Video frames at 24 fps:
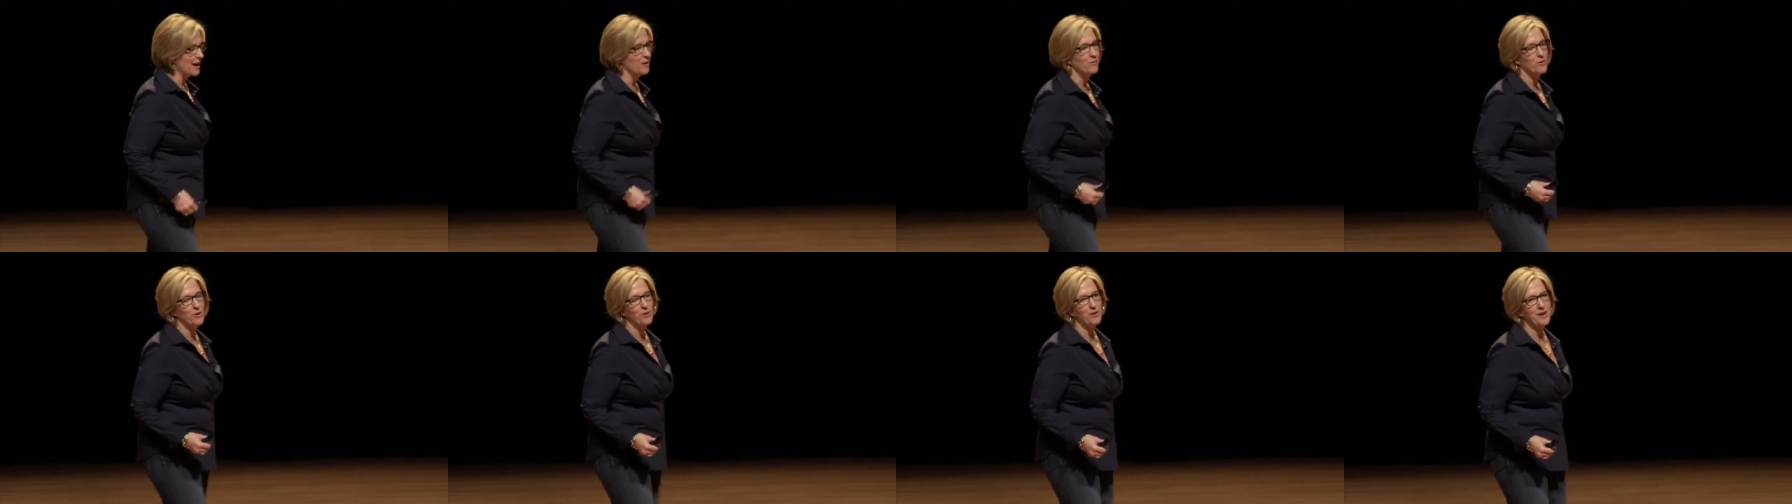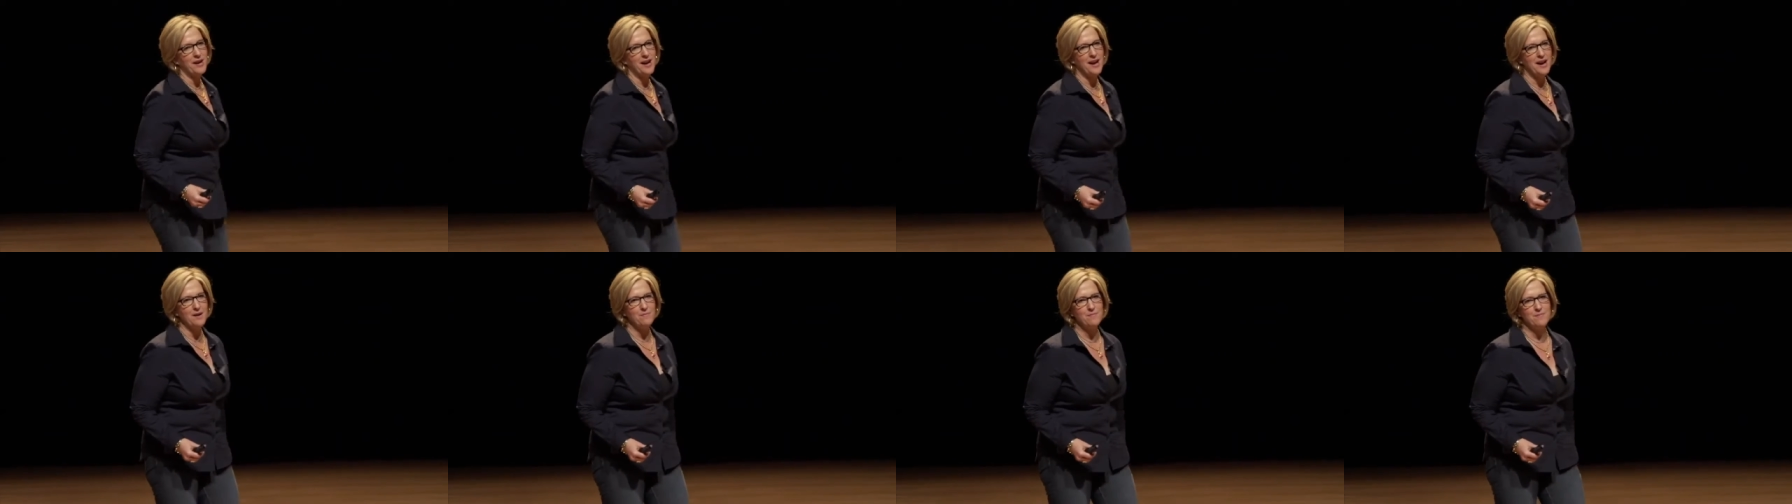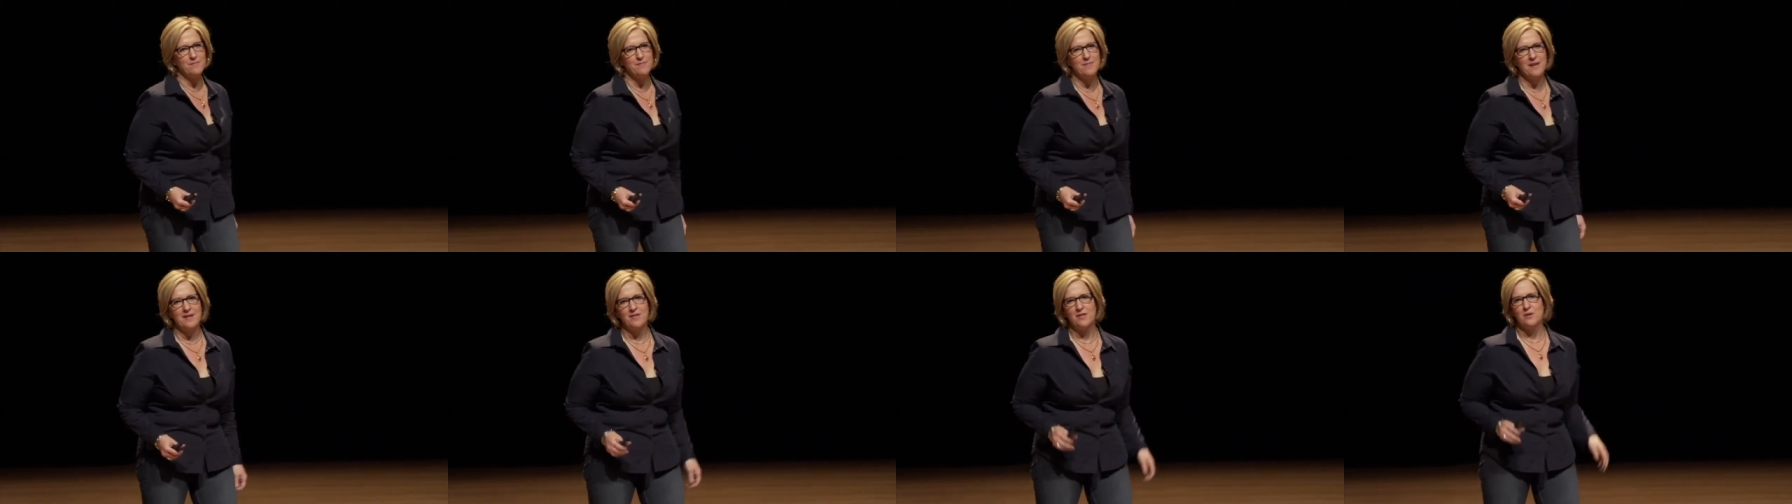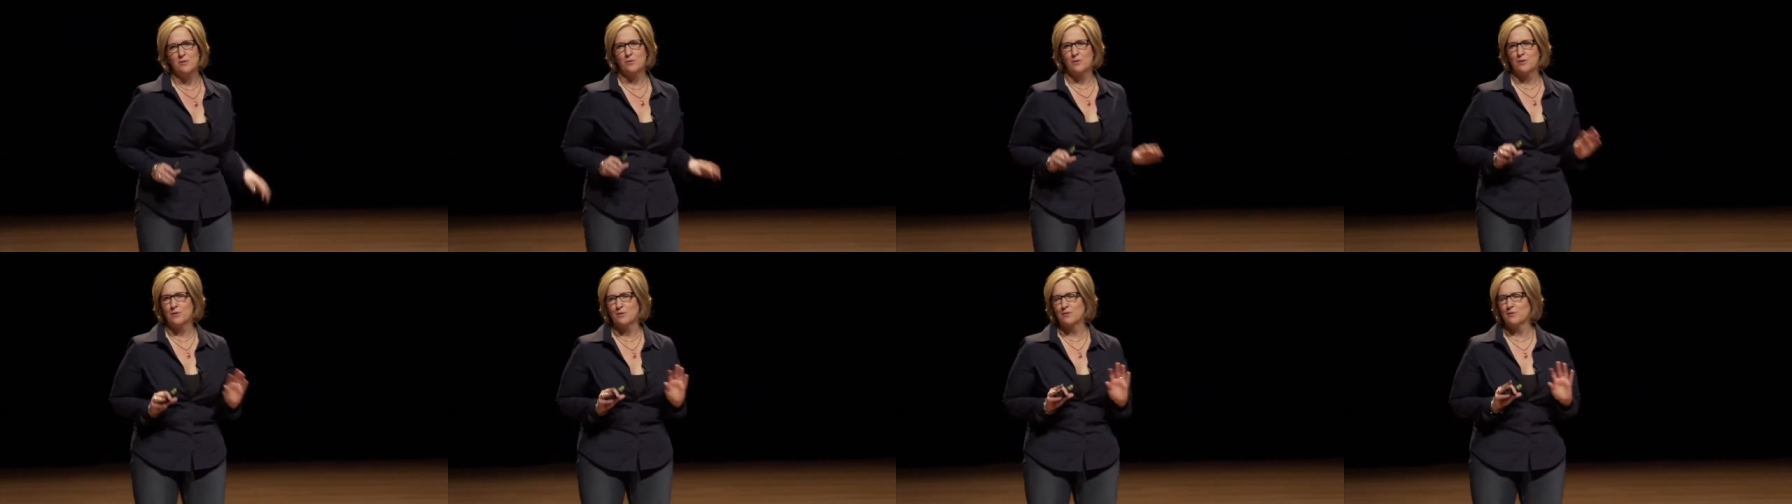I woke up and
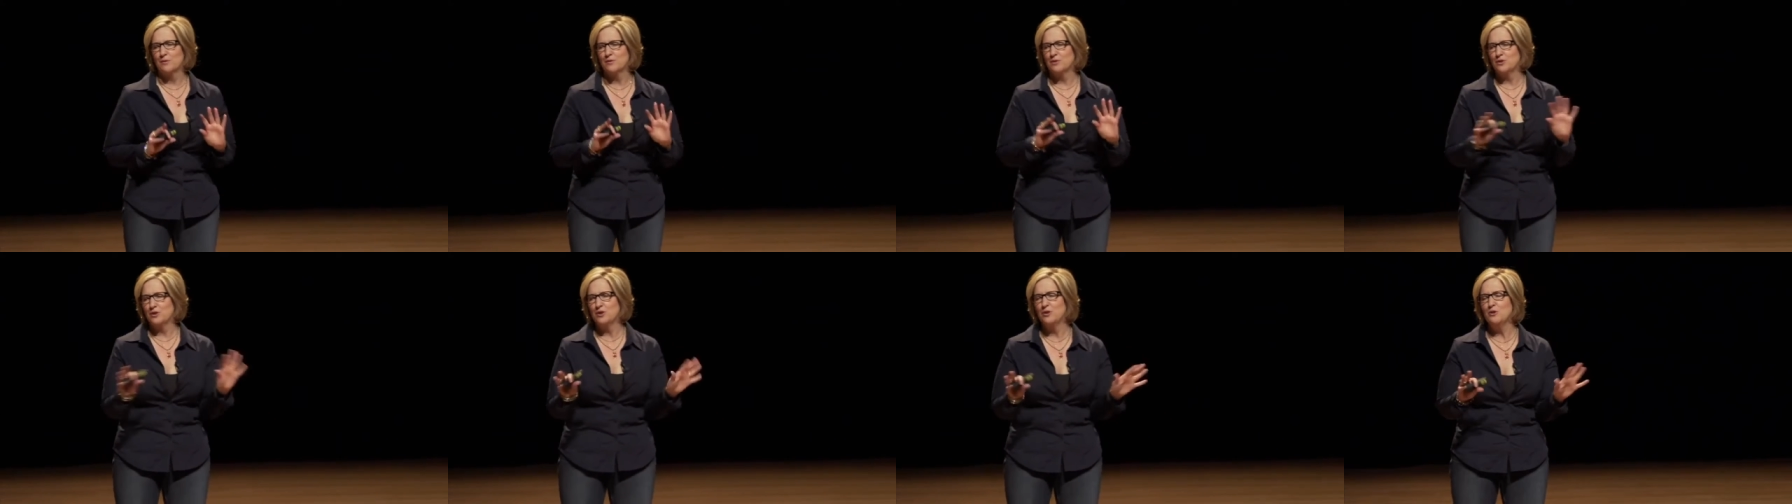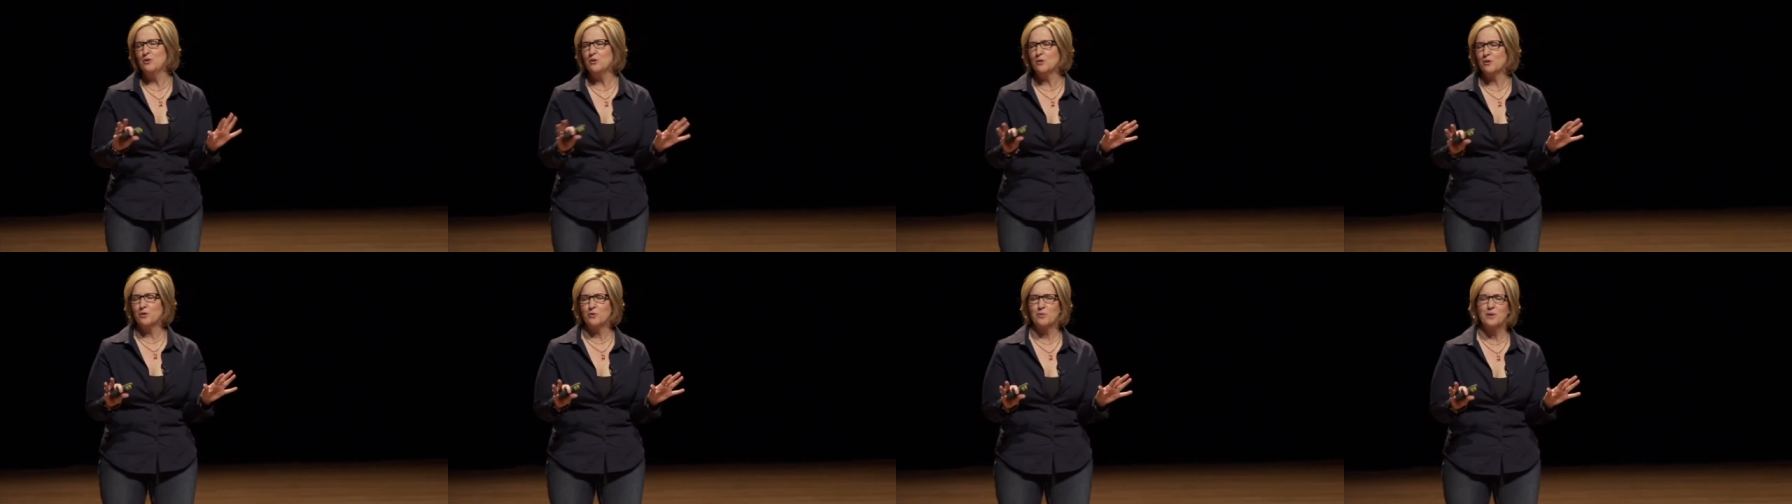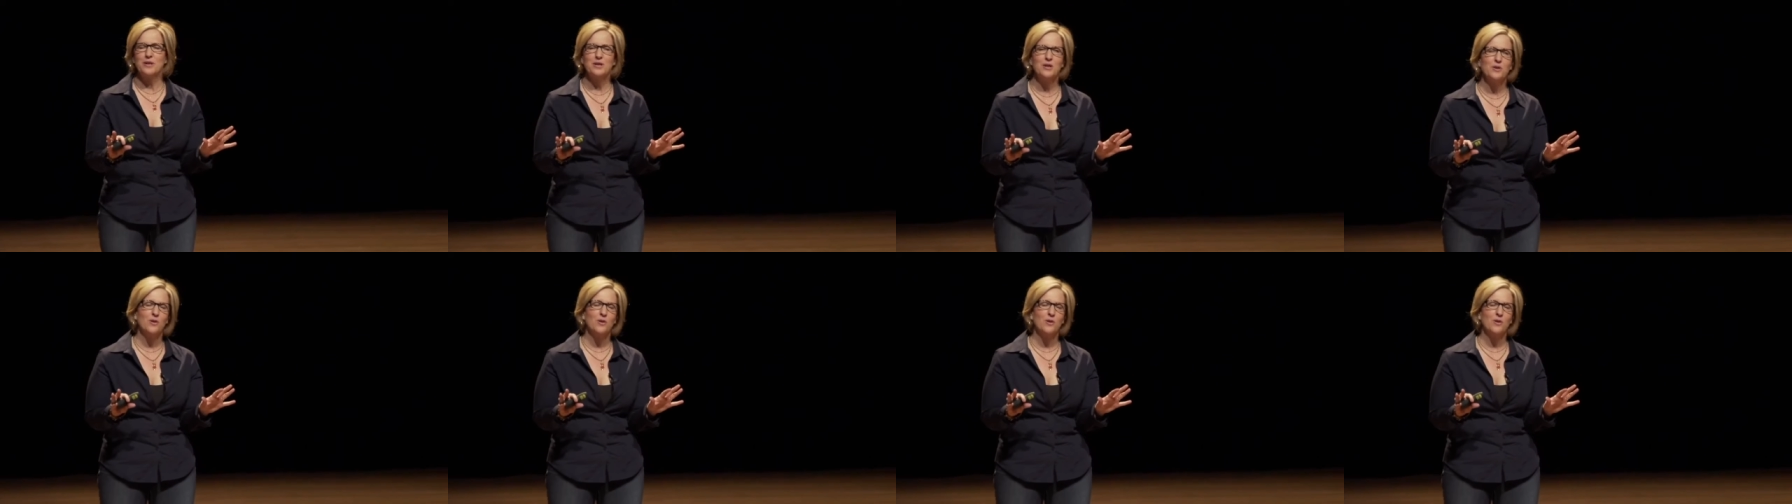there were two or three